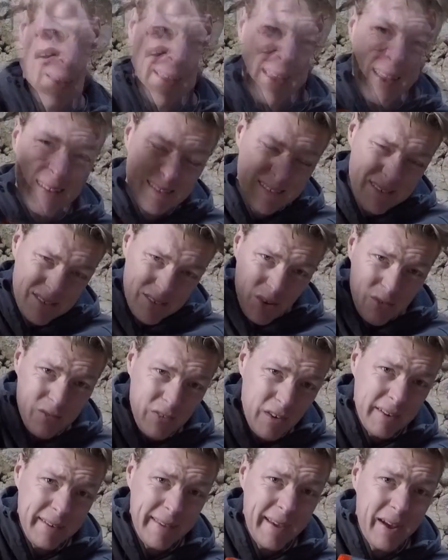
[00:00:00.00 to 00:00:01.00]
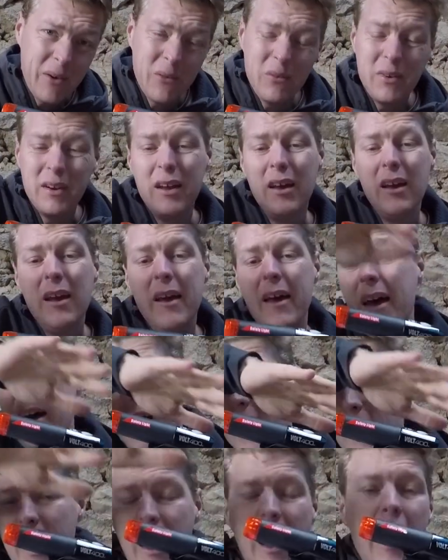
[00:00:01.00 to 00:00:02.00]
And so far down,
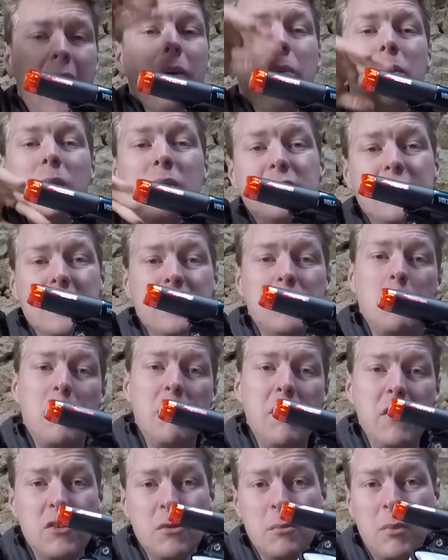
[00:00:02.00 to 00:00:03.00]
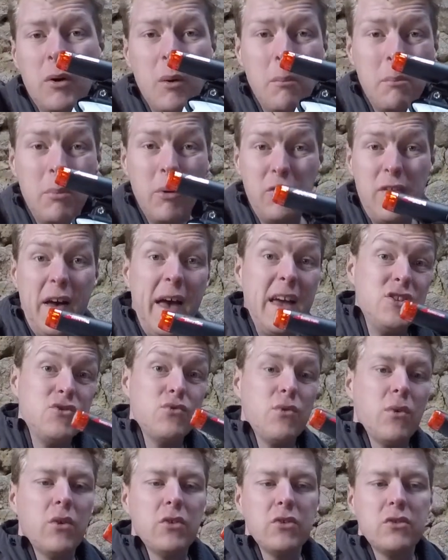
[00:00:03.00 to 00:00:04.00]
I want it to be visible above
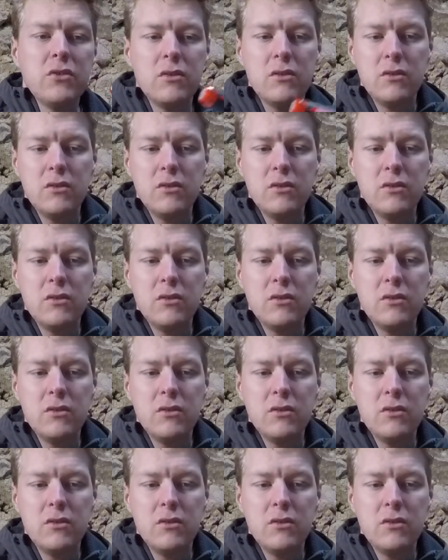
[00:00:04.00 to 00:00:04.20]
hedgerows,